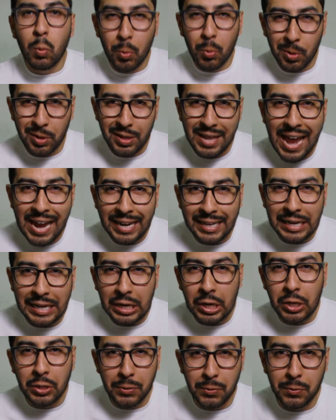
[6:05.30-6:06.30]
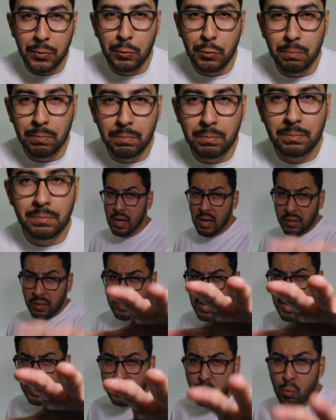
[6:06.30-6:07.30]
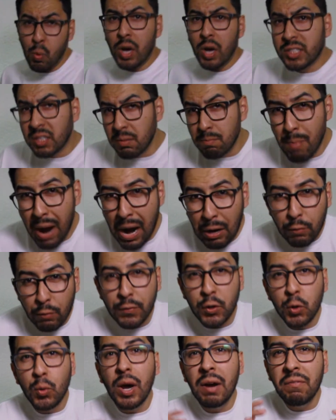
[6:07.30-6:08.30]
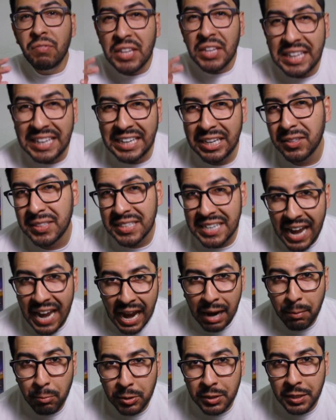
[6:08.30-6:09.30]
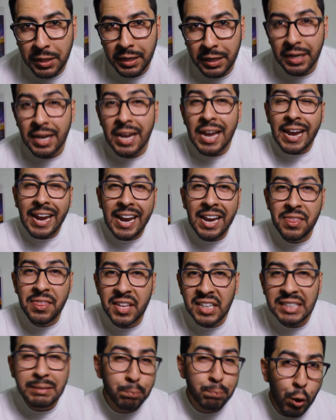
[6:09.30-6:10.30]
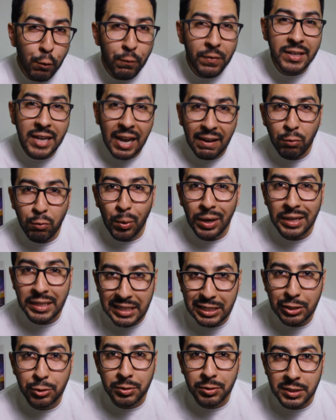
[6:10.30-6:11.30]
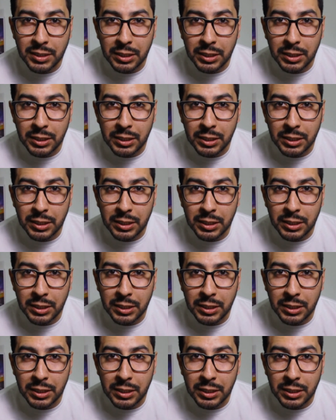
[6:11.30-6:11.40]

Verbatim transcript: were lacking on YouTube. Thanks for watching my review of the Gildan Hammer Tee in this Perfect Heavyweight t-shirt